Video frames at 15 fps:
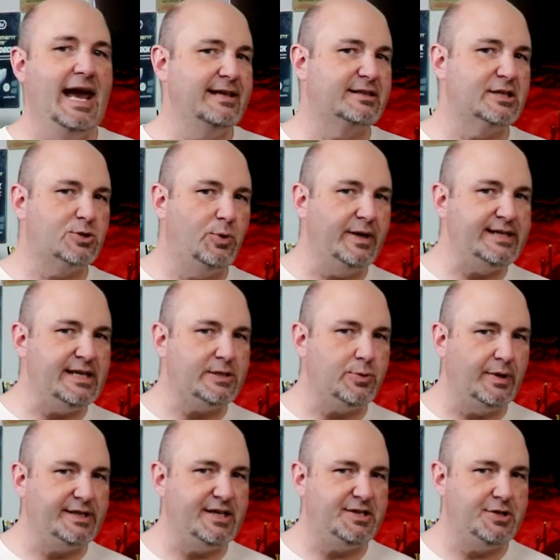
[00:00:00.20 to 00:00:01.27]
At the
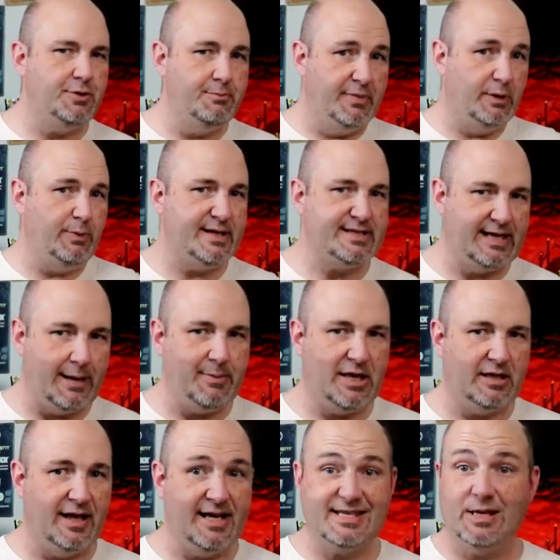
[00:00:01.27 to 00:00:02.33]
2022 Midwest
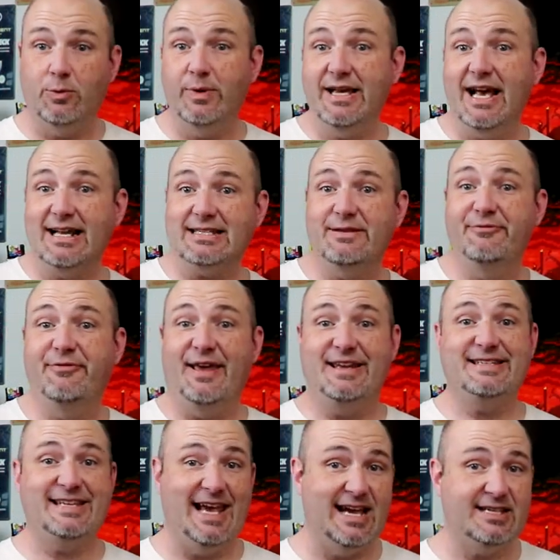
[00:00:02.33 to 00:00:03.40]
Gaming Classic, we got some
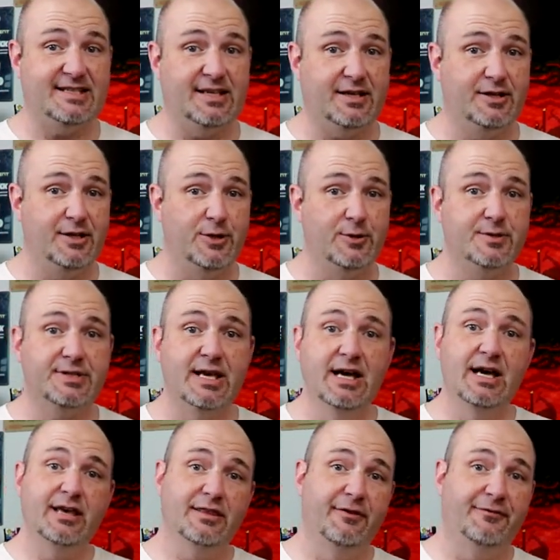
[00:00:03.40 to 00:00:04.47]
fantastic news.
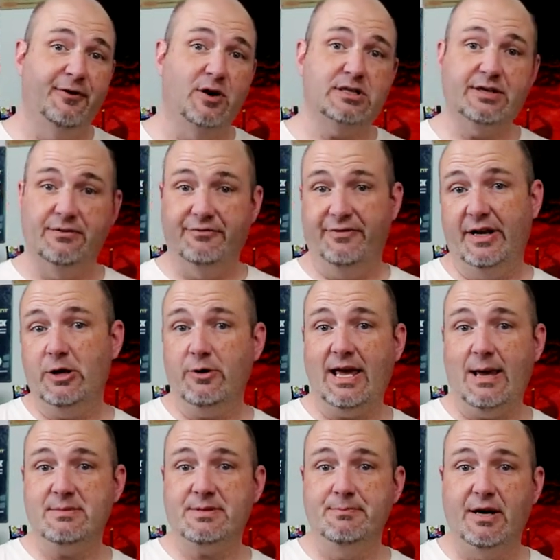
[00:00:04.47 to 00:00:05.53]
The folks from Video
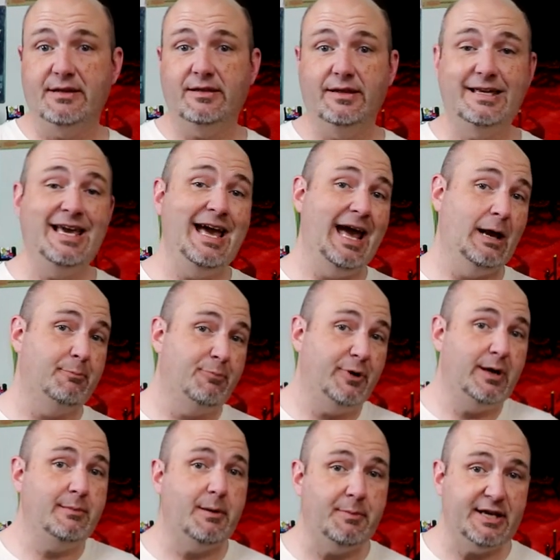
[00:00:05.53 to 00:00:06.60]
Games Monthly and
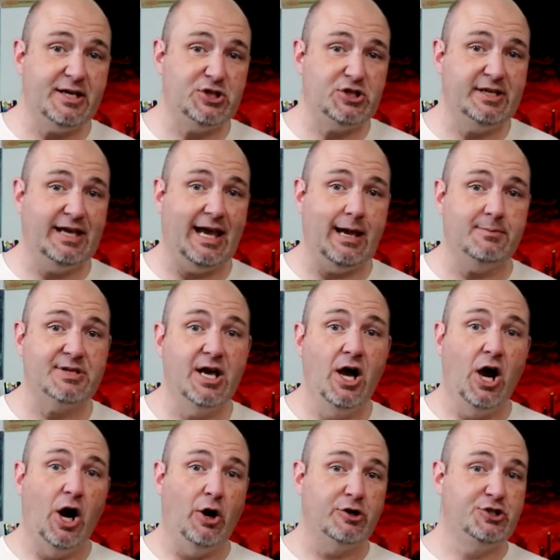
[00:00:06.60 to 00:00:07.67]
Premium Edition Games
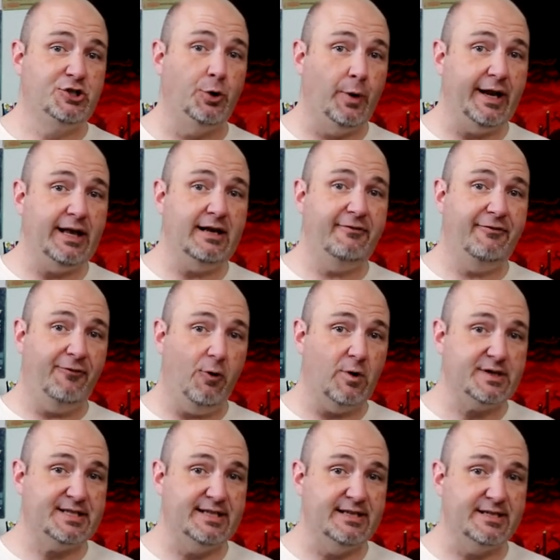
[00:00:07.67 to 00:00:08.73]
are joining
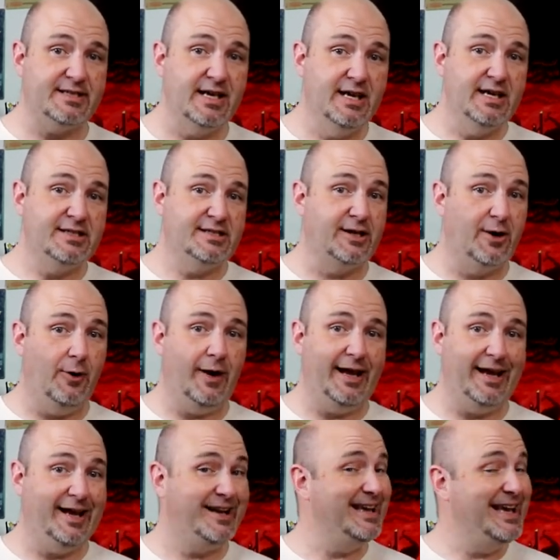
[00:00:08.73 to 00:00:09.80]
forces to go
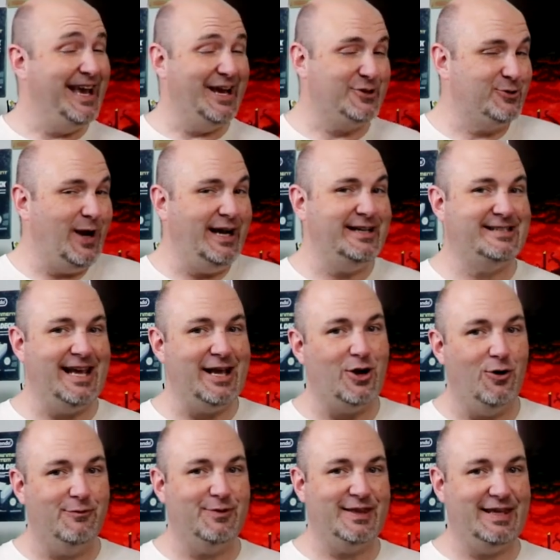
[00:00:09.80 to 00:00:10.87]
ahead and try to take
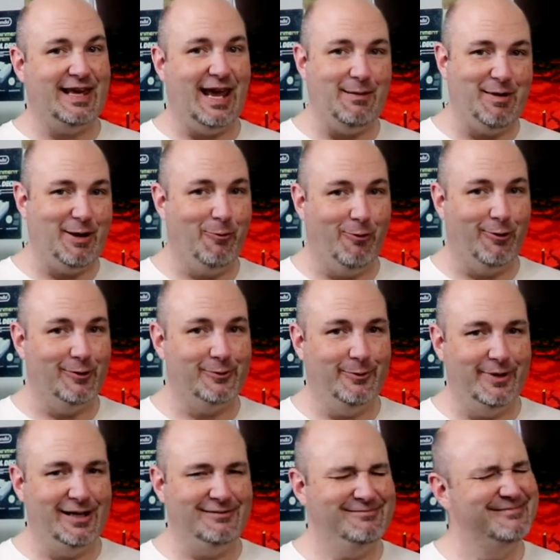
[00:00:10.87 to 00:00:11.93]
over the gaming world.
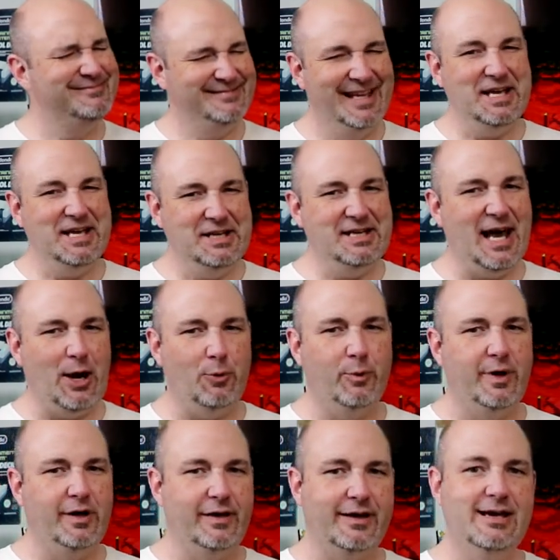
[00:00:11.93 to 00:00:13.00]
Well, not
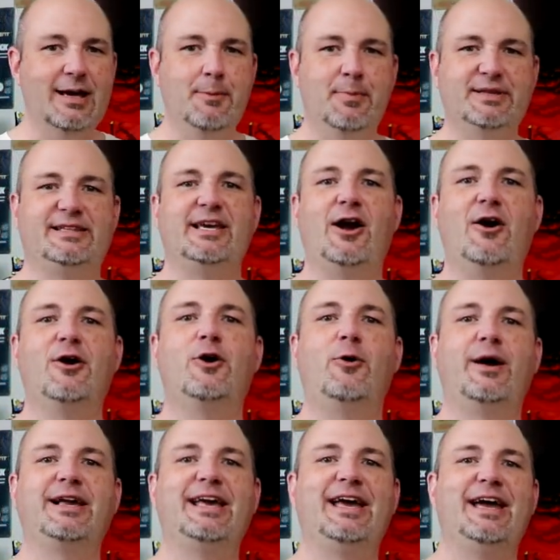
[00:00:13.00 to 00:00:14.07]
really, but they are
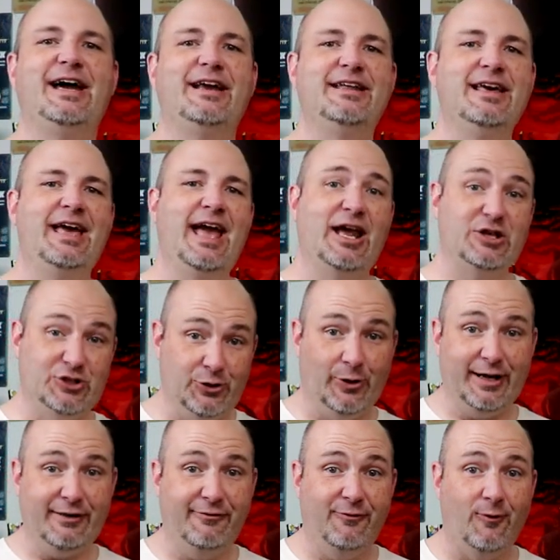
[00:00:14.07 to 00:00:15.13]
going ahead and
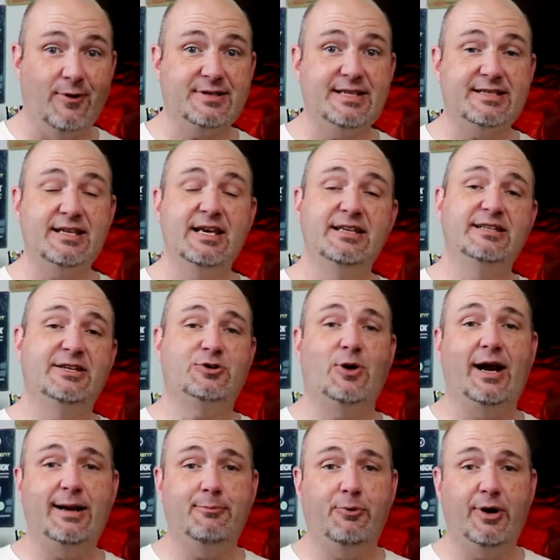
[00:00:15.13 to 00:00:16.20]
joining forces to
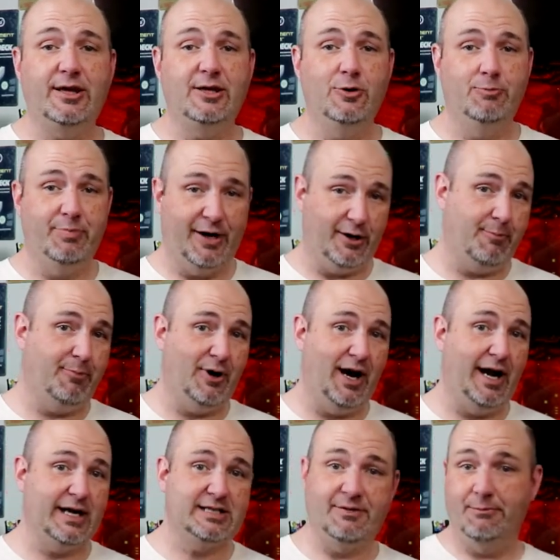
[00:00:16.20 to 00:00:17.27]
try to bring you better
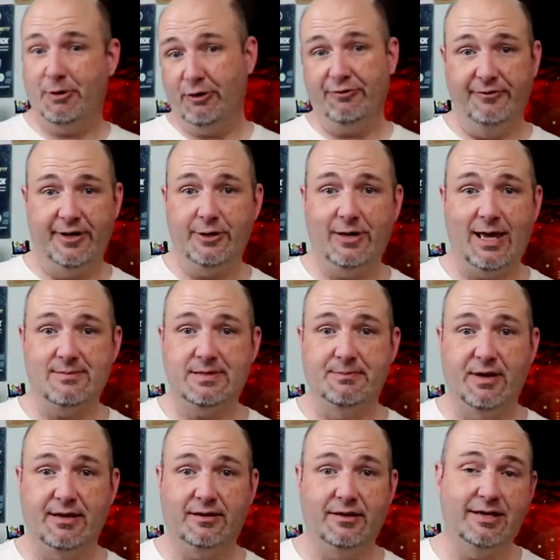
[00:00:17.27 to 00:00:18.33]
products from both Video Games
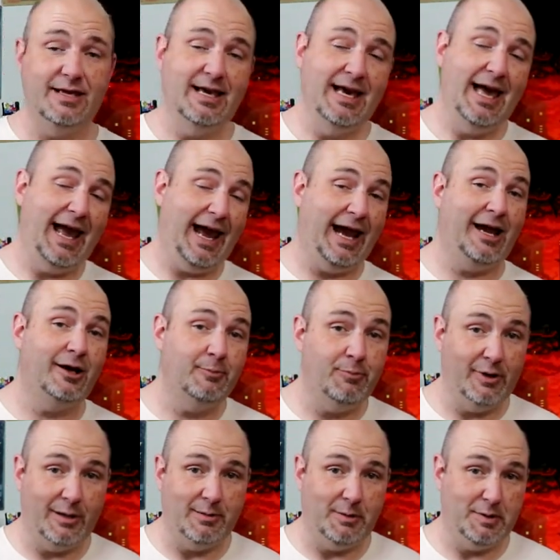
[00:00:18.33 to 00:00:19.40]
Monthly and
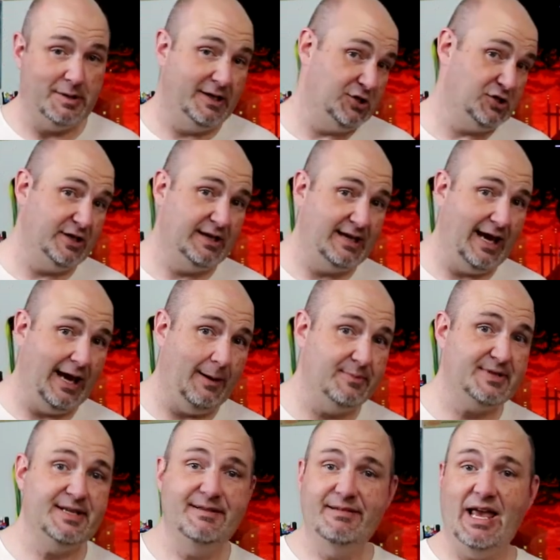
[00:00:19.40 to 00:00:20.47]
premium edition
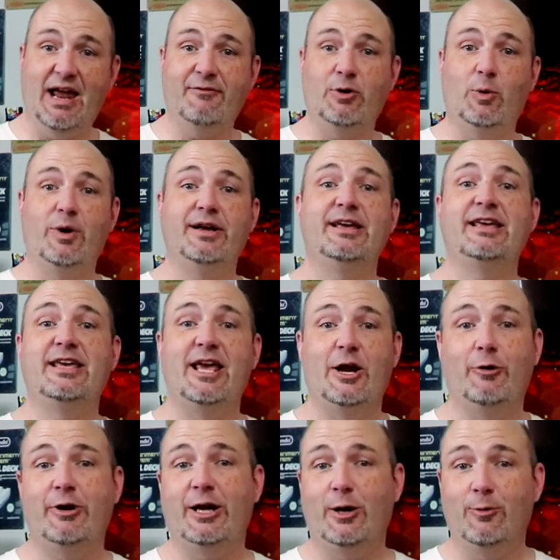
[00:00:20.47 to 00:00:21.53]
games. Hey everyone,
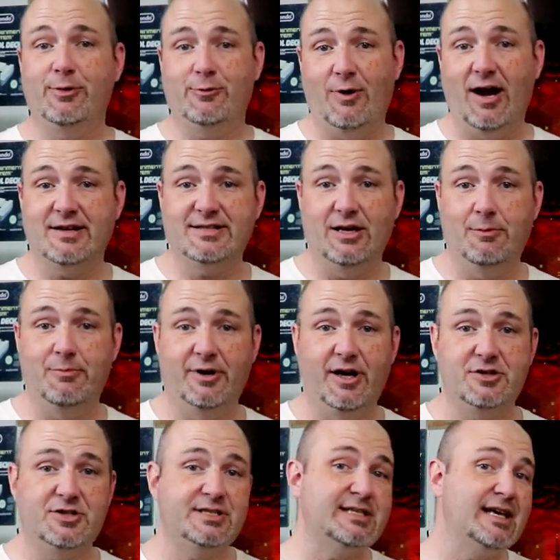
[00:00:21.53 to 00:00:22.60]
Gary here with RoXolid
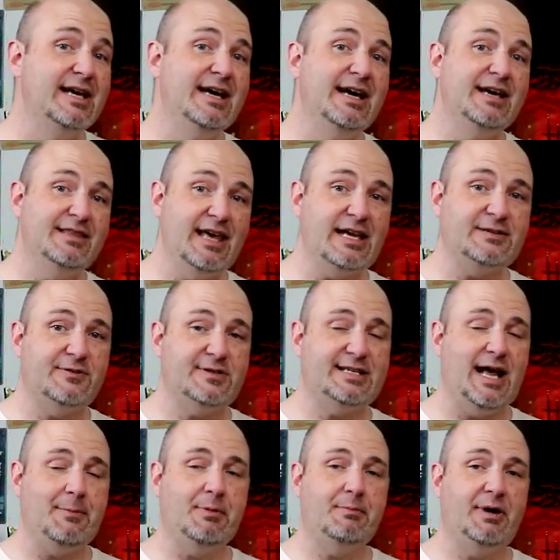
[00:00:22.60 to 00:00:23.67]
Productions. Thanks for
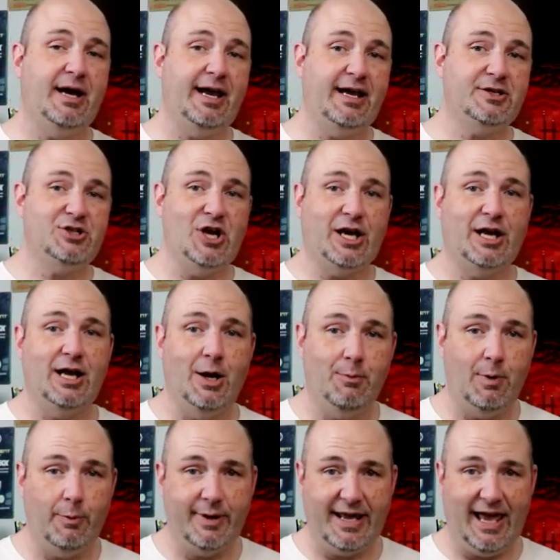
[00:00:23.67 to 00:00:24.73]
stopping by and checking out
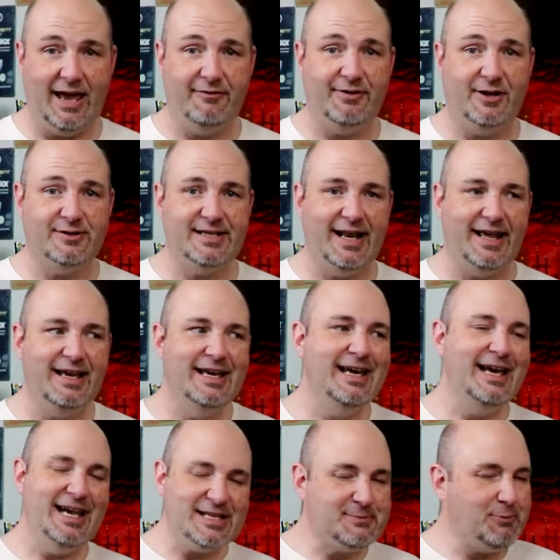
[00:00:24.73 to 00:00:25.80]
what we have here today.
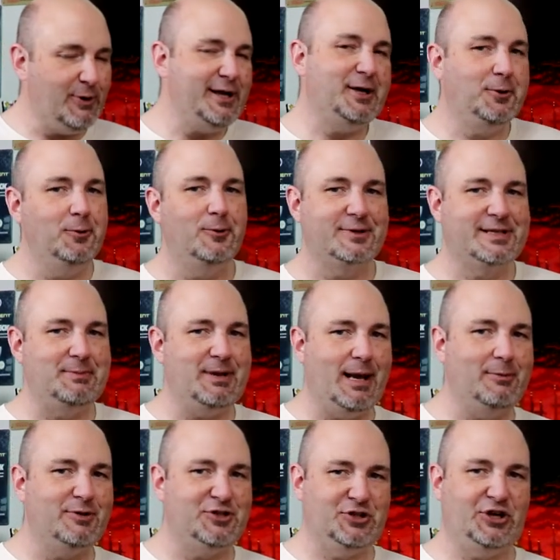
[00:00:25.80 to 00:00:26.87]
It's pretty cool to be
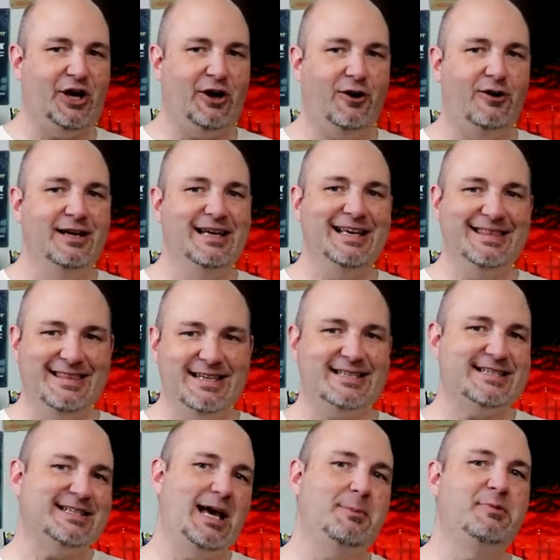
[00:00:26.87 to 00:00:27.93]
able to share
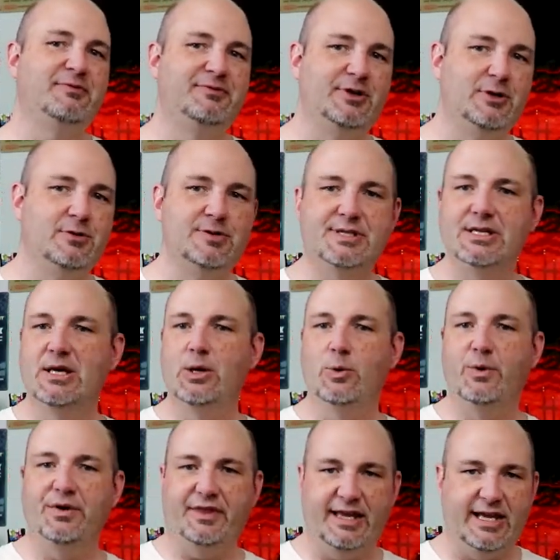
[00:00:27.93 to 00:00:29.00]
this type of news
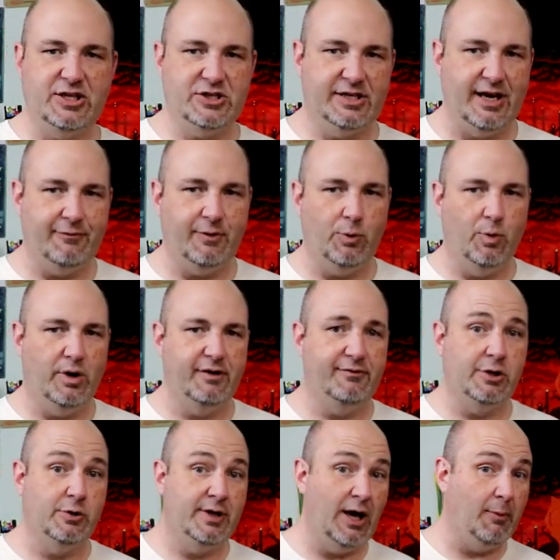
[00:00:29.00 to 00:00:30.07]
with each and every one of
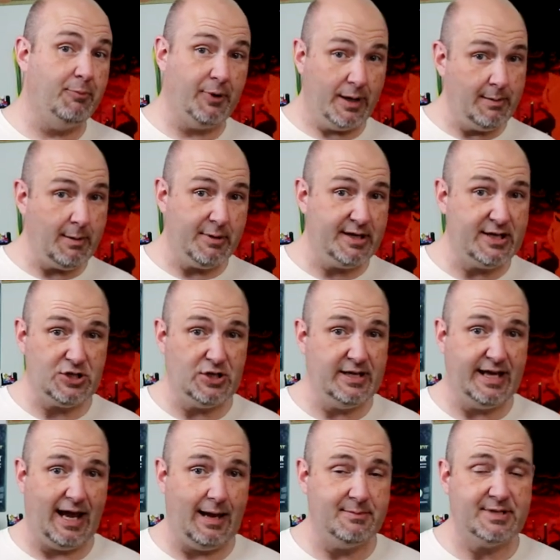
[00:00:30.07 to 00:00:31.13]
you. Now, premium edition
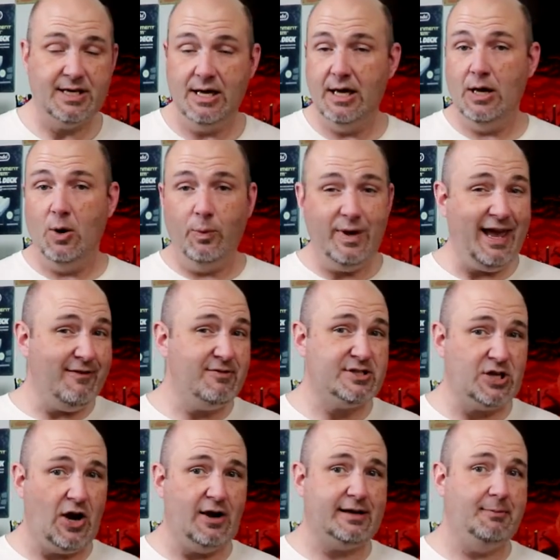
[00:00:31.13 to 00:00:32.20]
games, we haven't
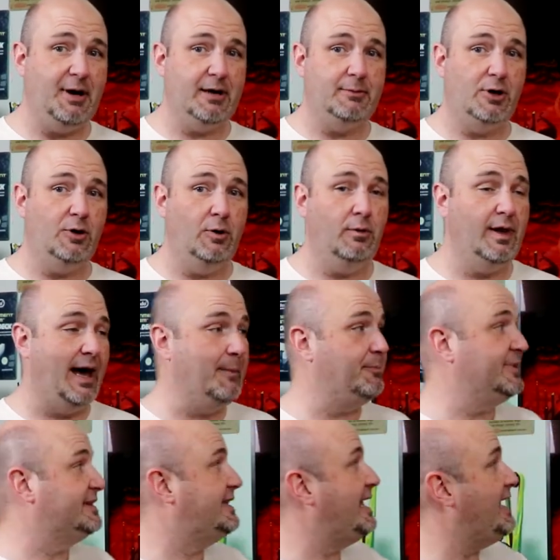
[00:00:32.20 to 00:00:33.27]
talked about them a whole lot,
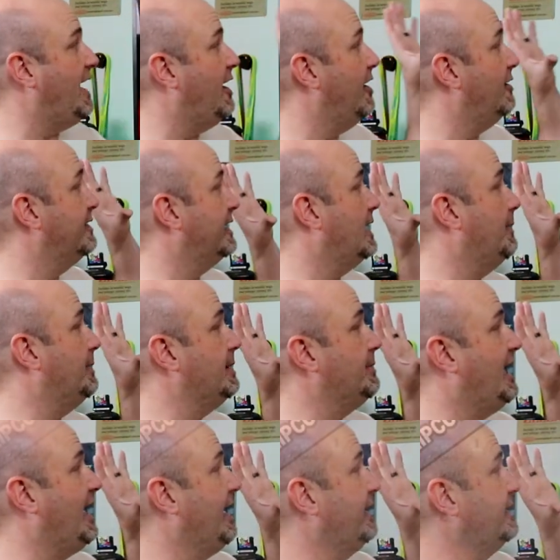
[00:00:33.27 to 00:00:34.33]
but they are the company
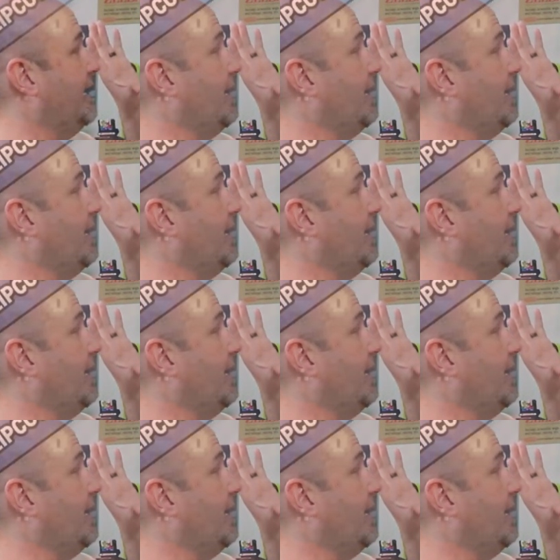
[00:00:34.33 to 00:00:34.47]
behind